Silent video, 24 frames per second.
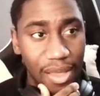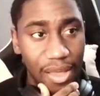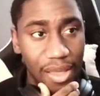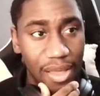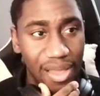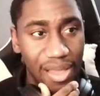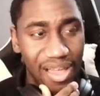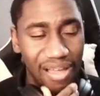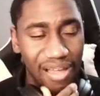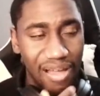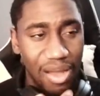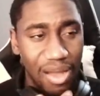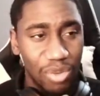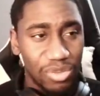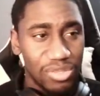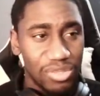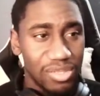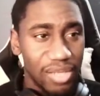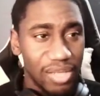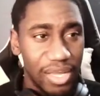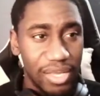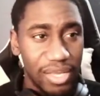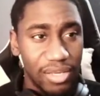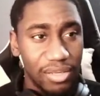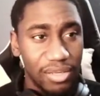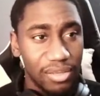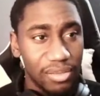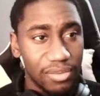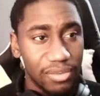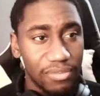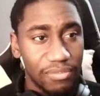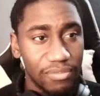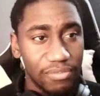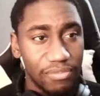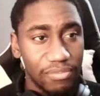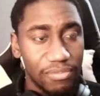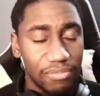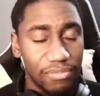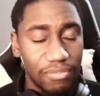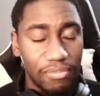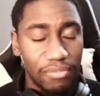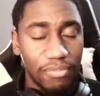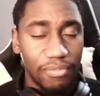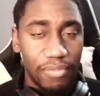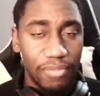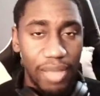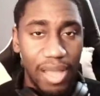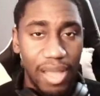how I was like
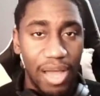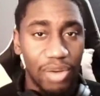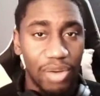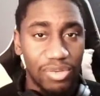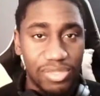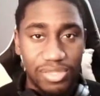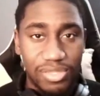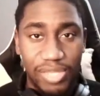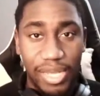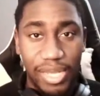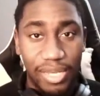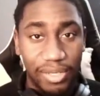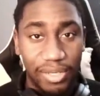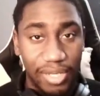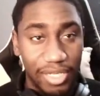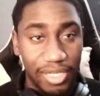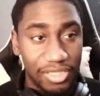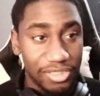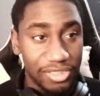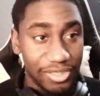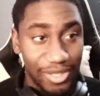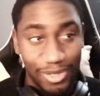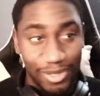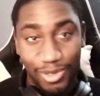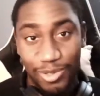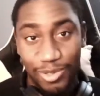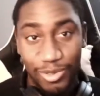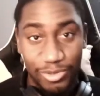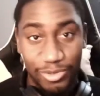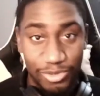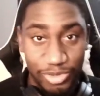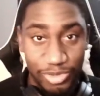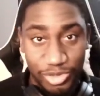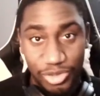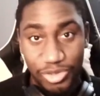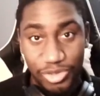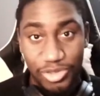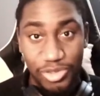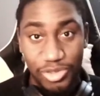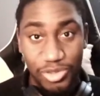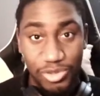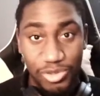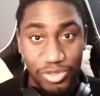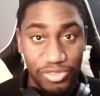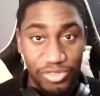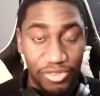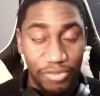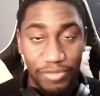how I was saying like Shadow Clone Jutsu
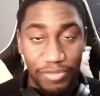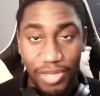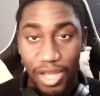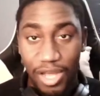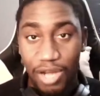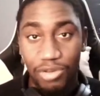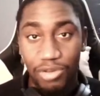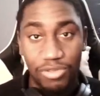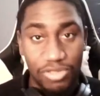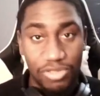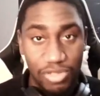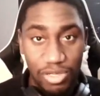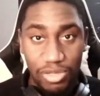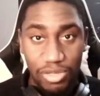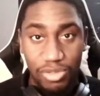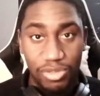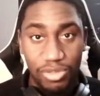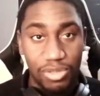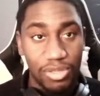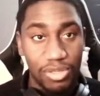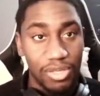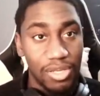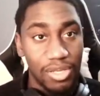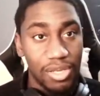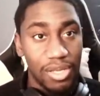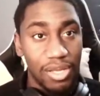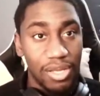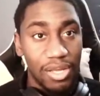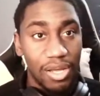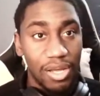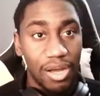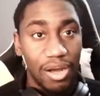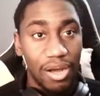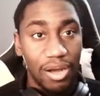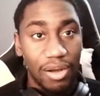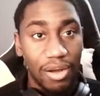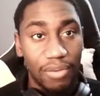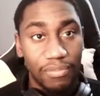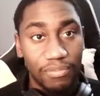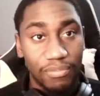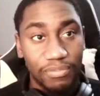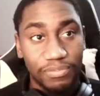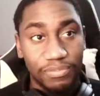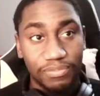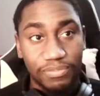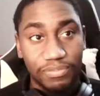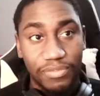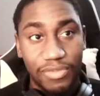is from Naruto,
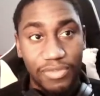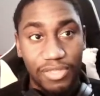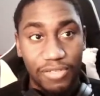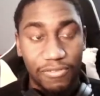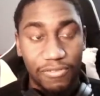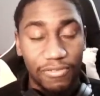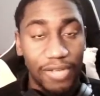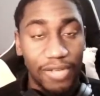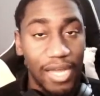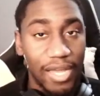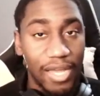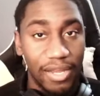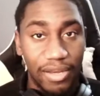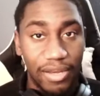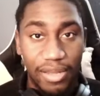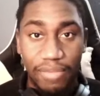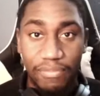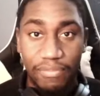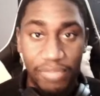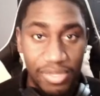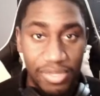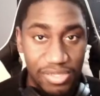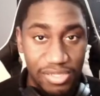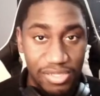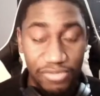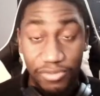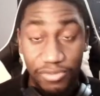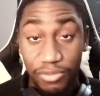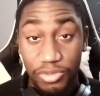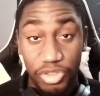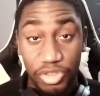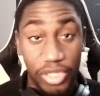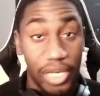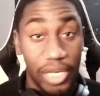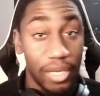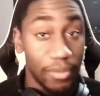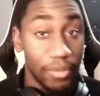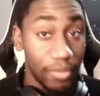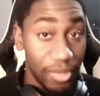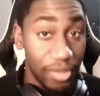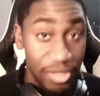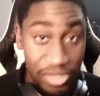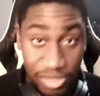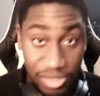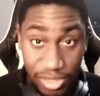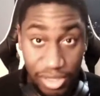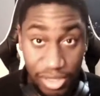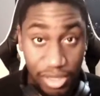um, the Flying Nimbus is from Dragon
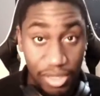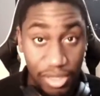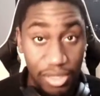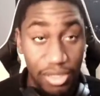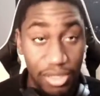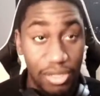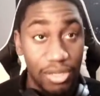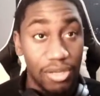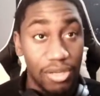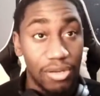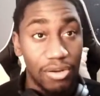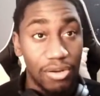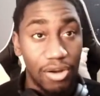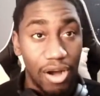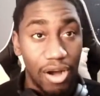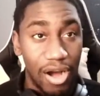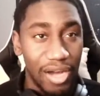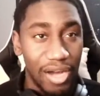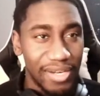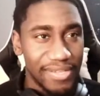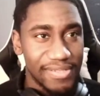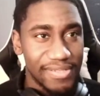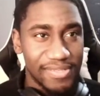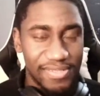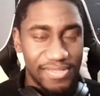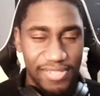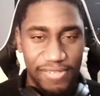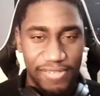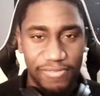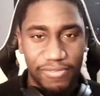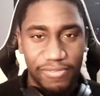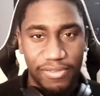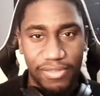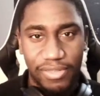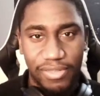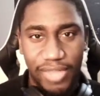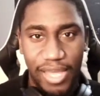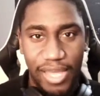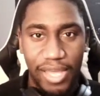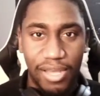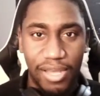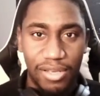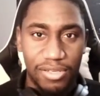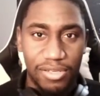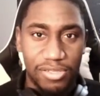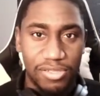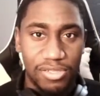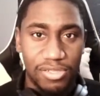Ball Z all these different
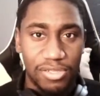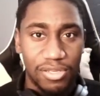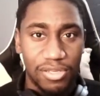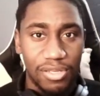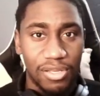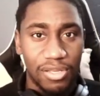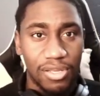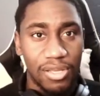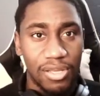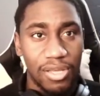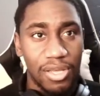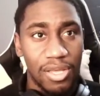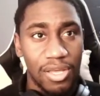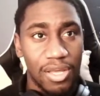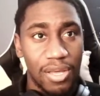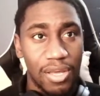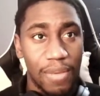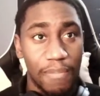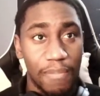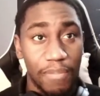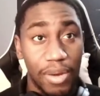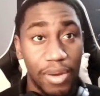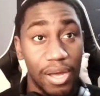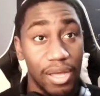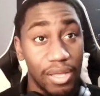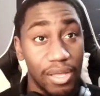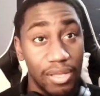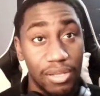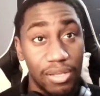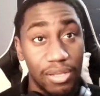things. But